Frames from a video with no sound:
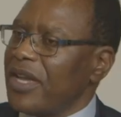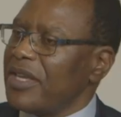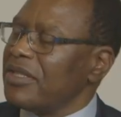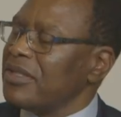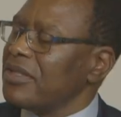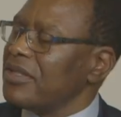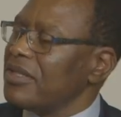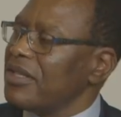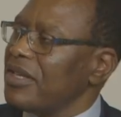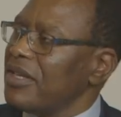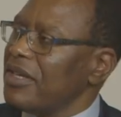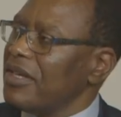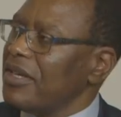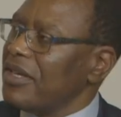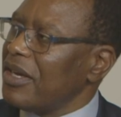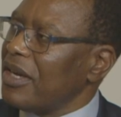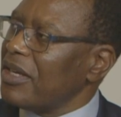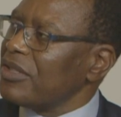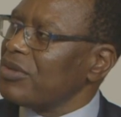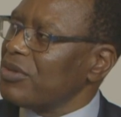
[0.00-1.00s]
refined
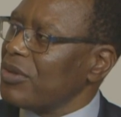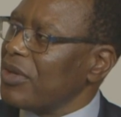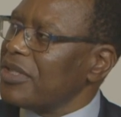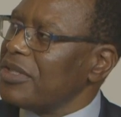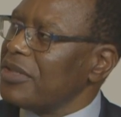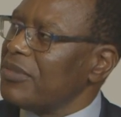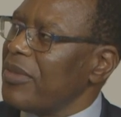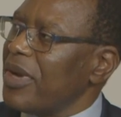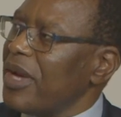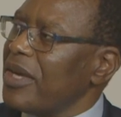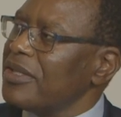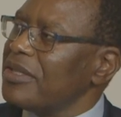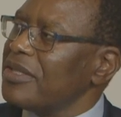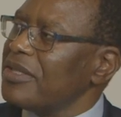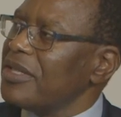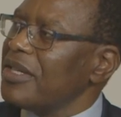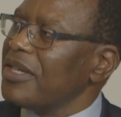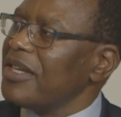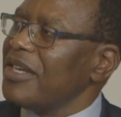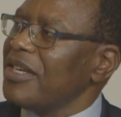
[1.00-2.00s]
sugar
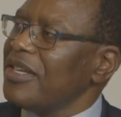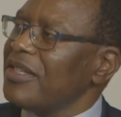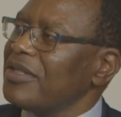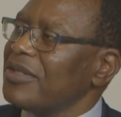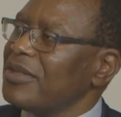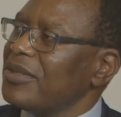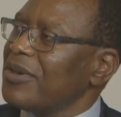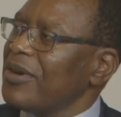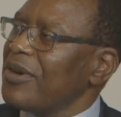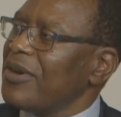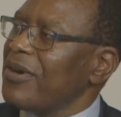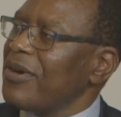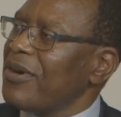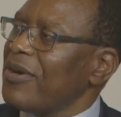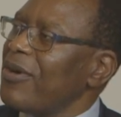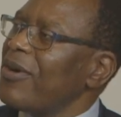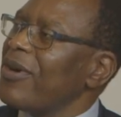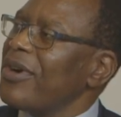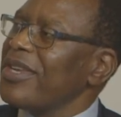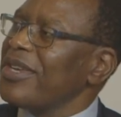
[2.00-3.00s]
demand. Mm-hmm. So
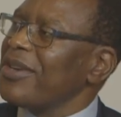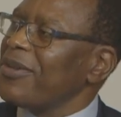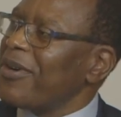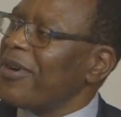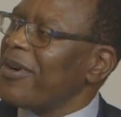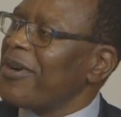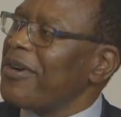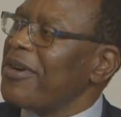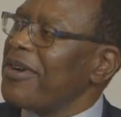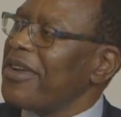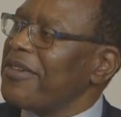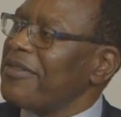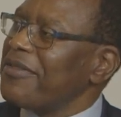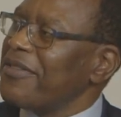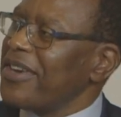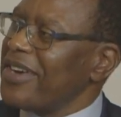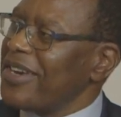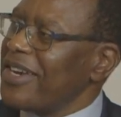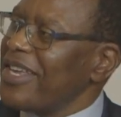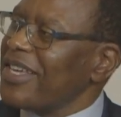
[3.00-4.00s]
all in all,
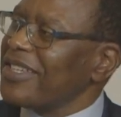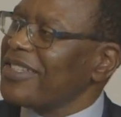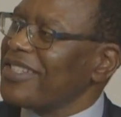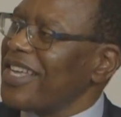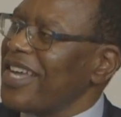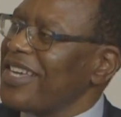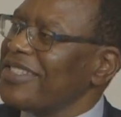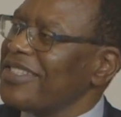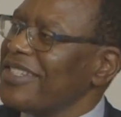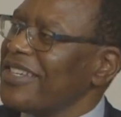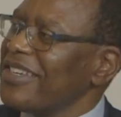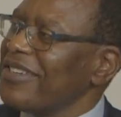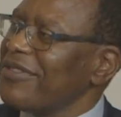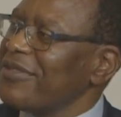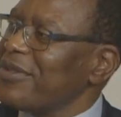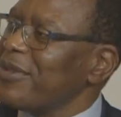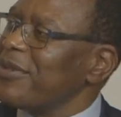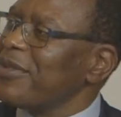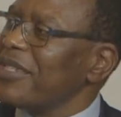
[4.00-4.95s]
a very exciting